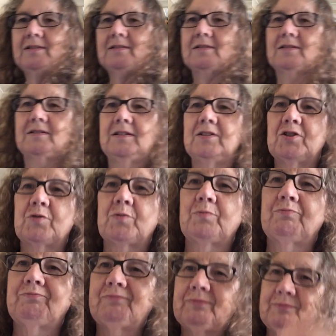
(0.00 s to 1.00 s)
and stitched.
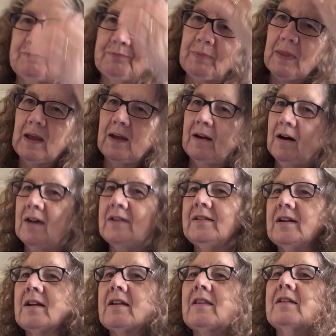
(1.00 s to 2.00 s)
I
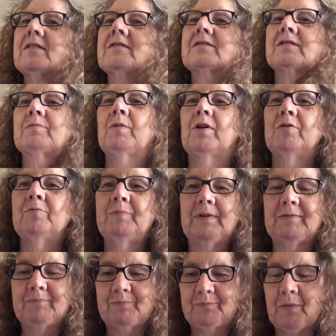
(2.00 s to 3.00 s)
did other things as well,
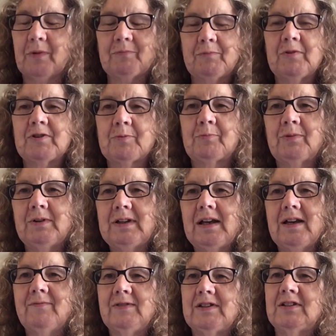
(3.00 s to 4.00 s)
but it was a pretty
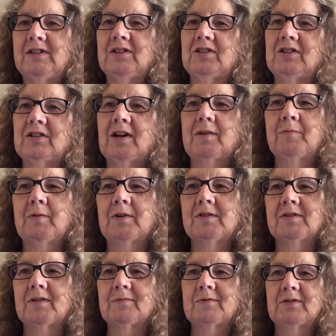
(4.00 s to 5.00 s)
heavy stitching day
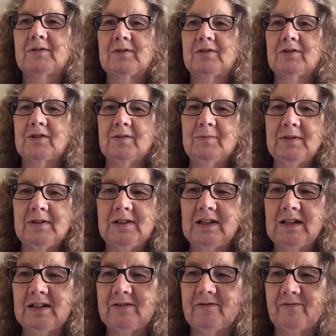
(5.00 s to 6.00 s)
because I was determined to
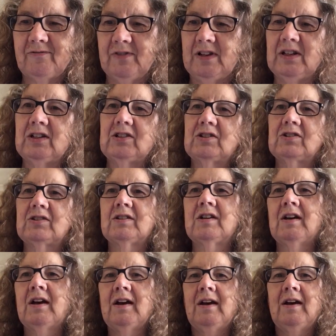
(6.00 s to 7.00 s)
get it finished,
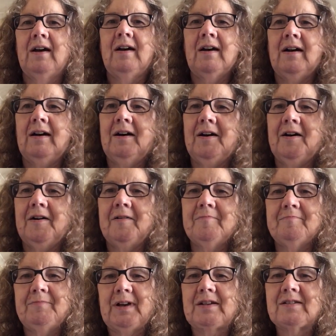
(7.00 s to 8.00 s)

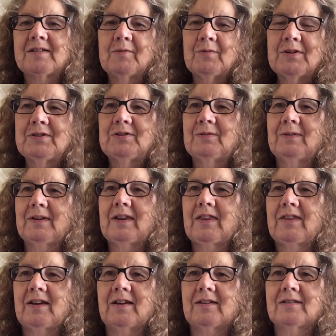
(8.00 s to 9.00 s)
because I want to do other
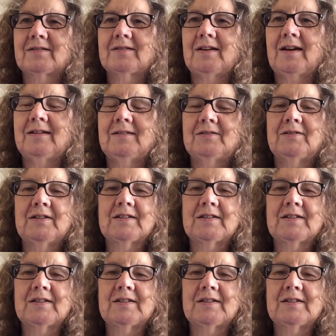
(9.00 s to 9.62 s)
things, and